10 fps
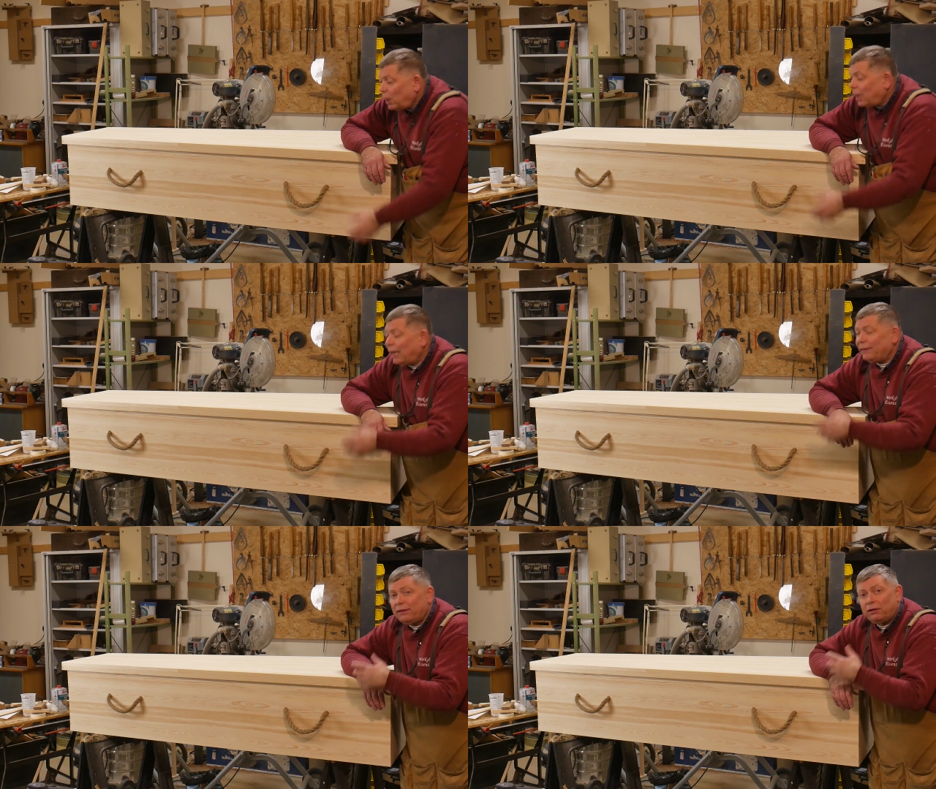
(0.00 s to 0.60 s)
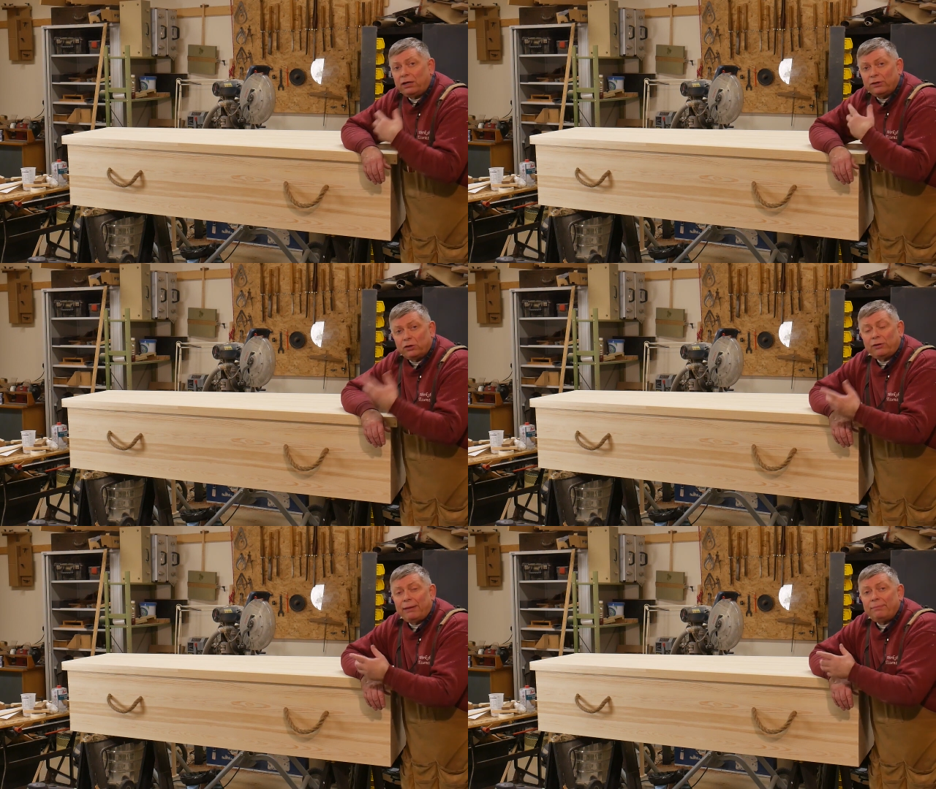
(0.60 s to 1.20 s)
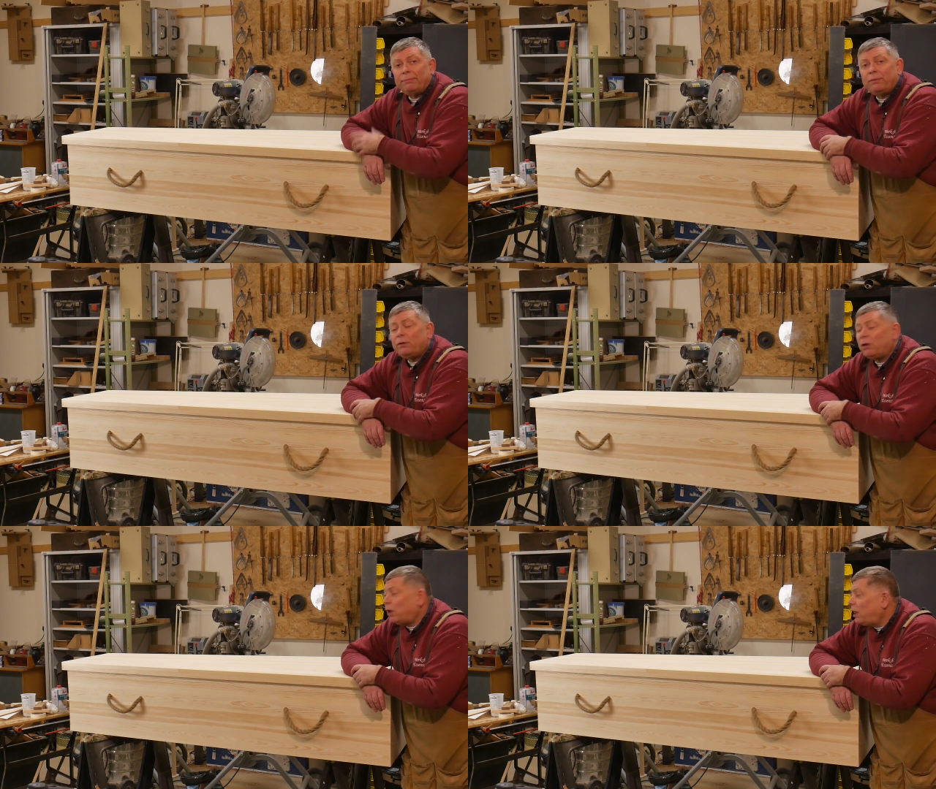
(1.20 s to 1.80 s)
And at the
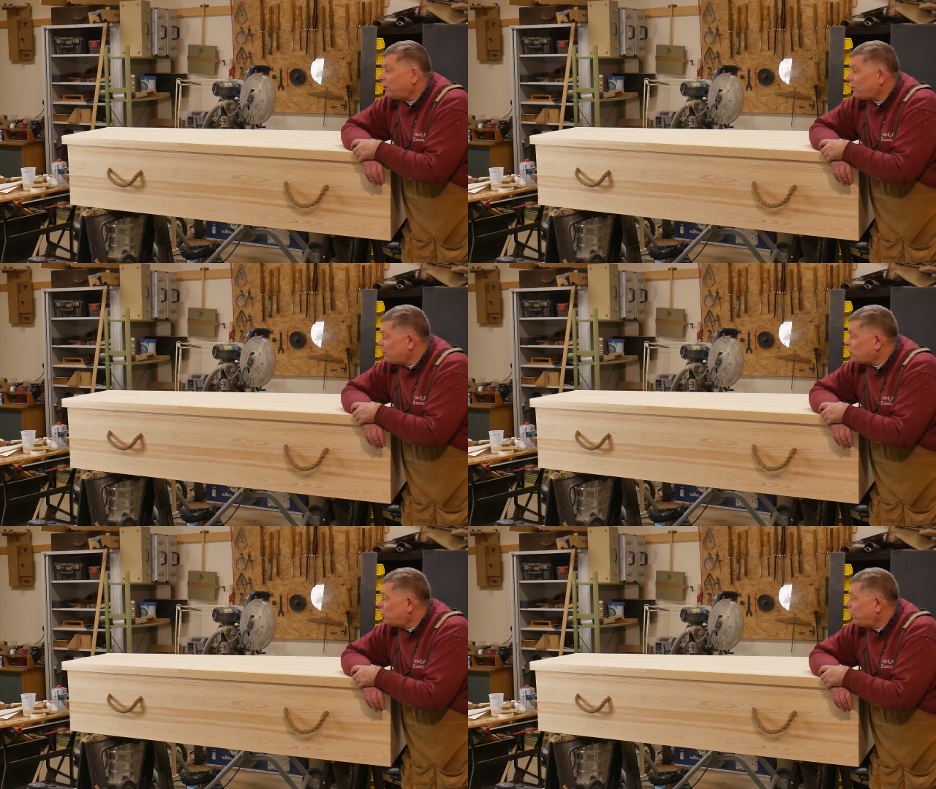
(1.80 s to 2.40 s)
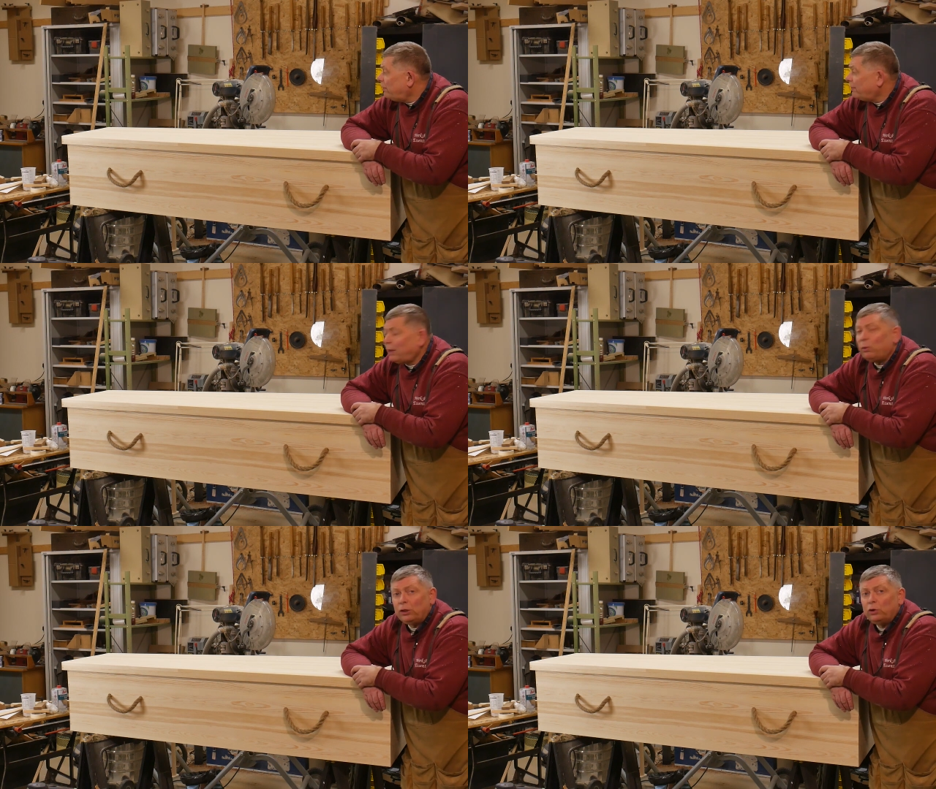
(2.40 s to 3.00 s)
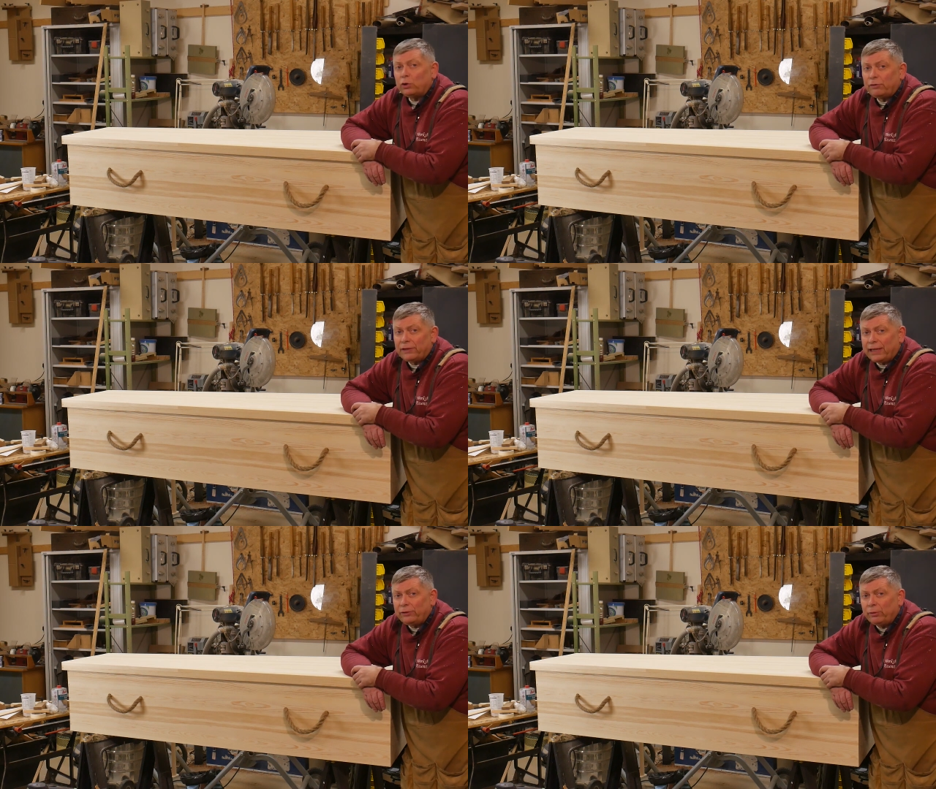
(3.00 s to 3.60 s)
crematorium, they will look for
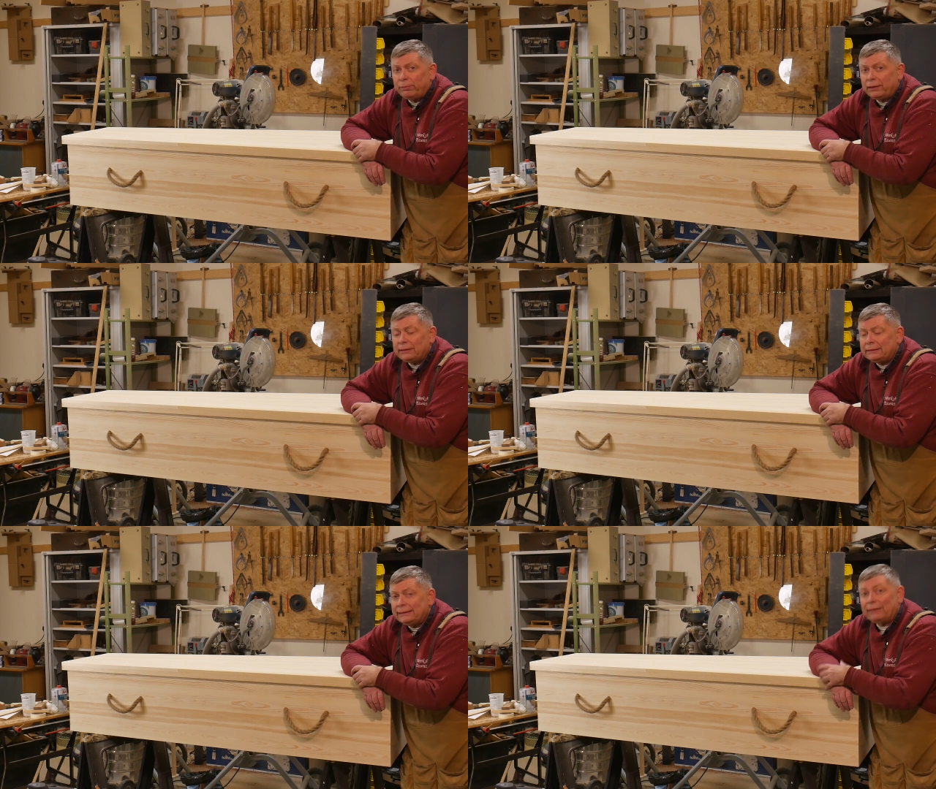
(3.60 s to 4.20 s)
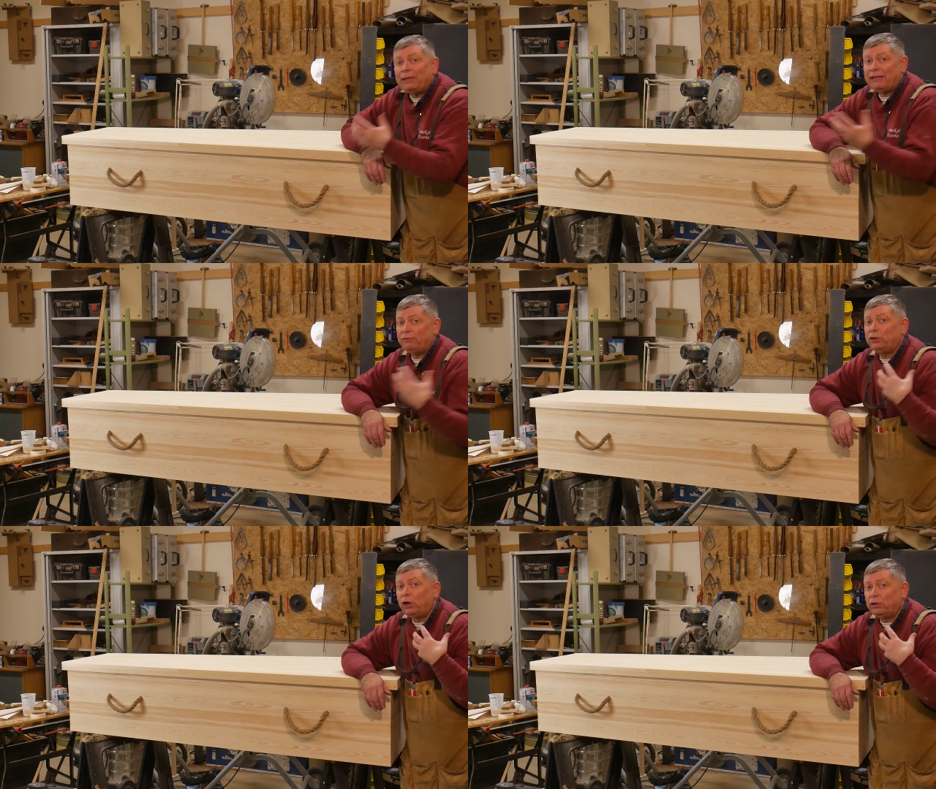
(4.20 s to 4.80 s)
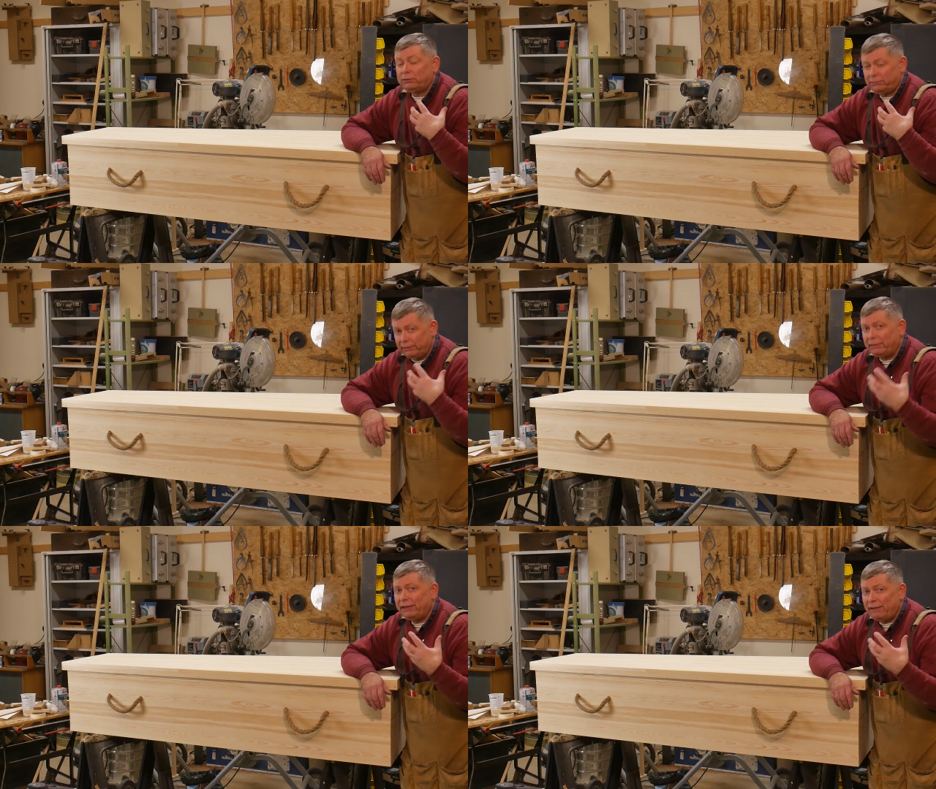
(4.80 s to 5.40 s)
that number. Now, I haven't got
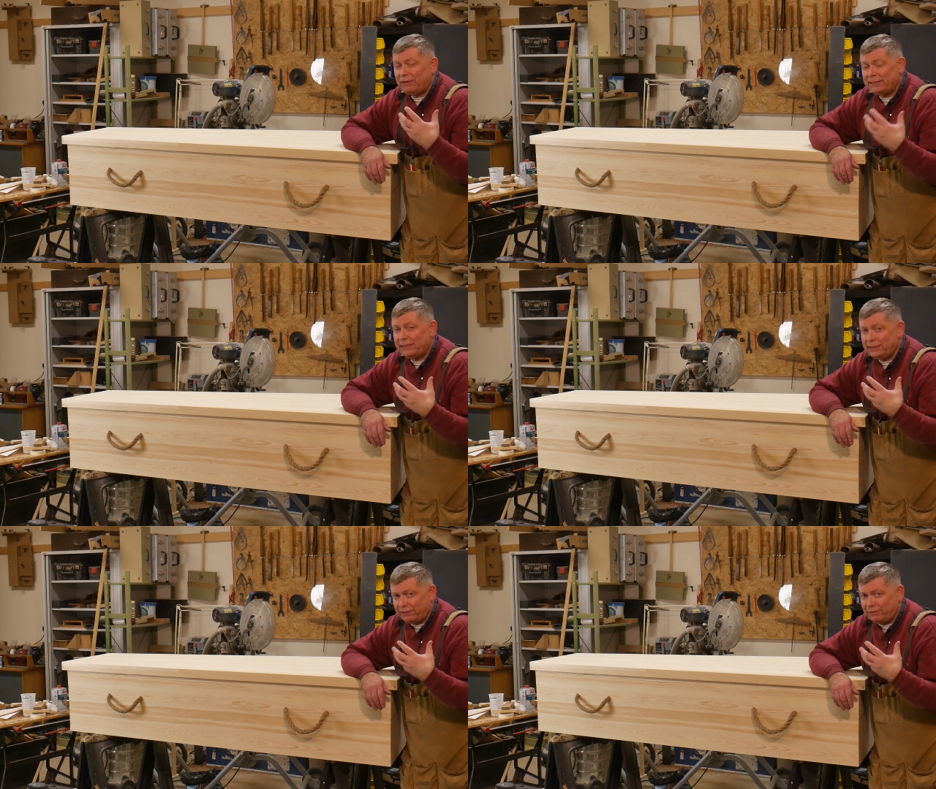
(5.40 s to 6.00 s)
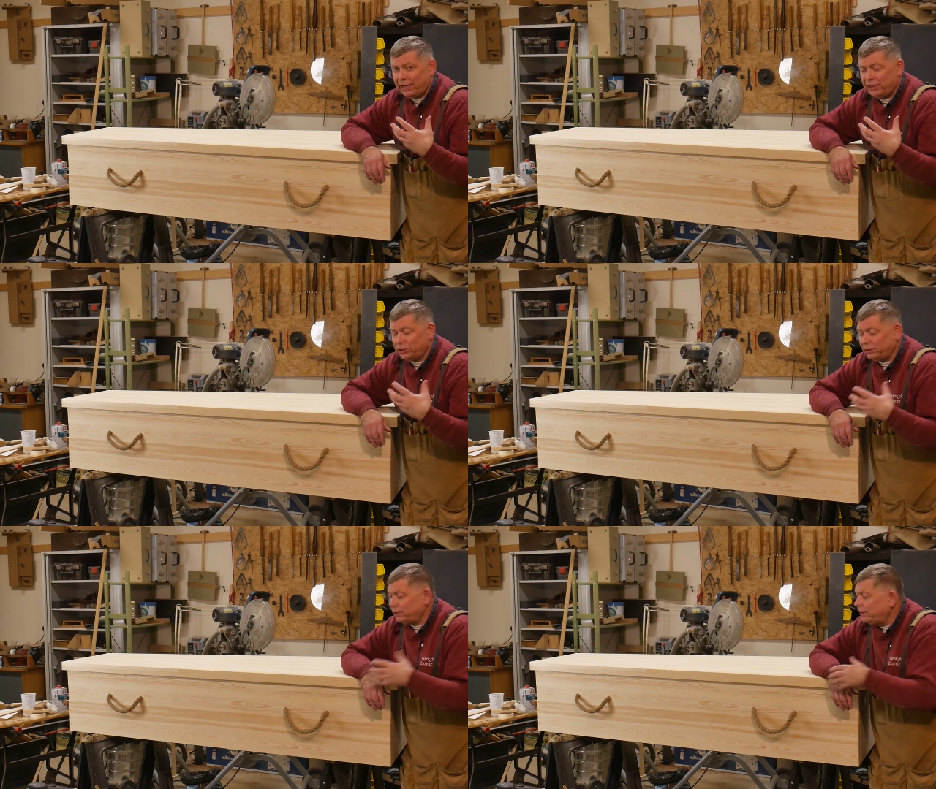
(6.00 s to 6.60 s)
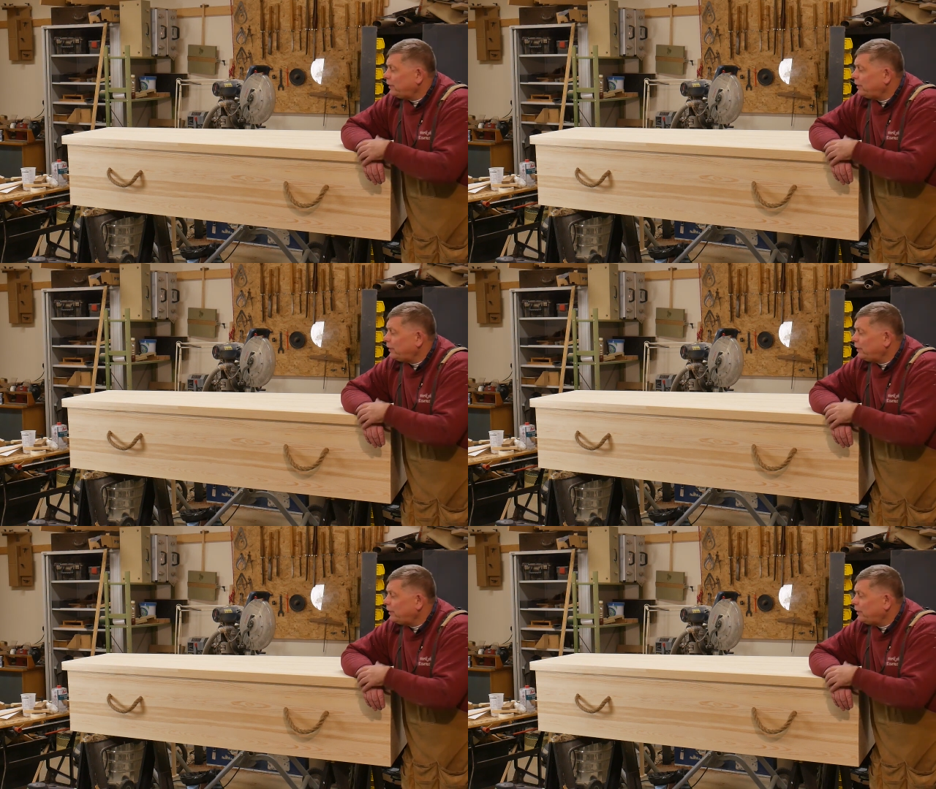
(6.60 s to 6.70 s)
an FSC certification.